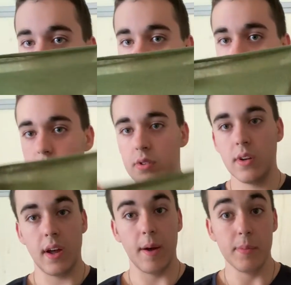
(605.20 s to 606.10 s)
use.
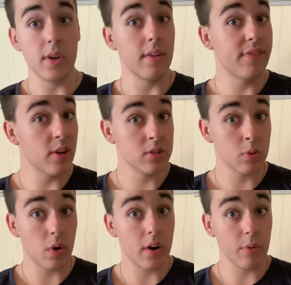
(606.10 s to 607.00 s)
You can filter
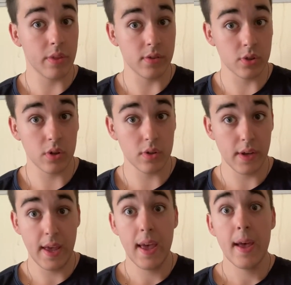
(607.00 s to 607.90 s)
water with a shirt,
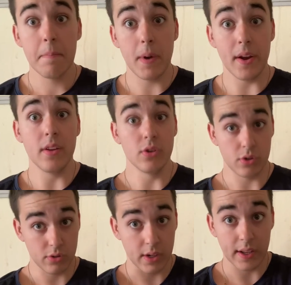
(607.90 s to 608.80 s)
but your
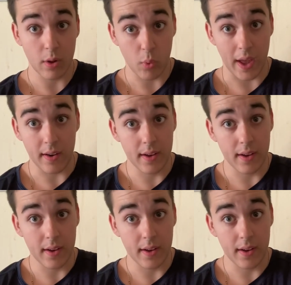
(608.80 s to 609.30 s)
shirt's gonna get wet.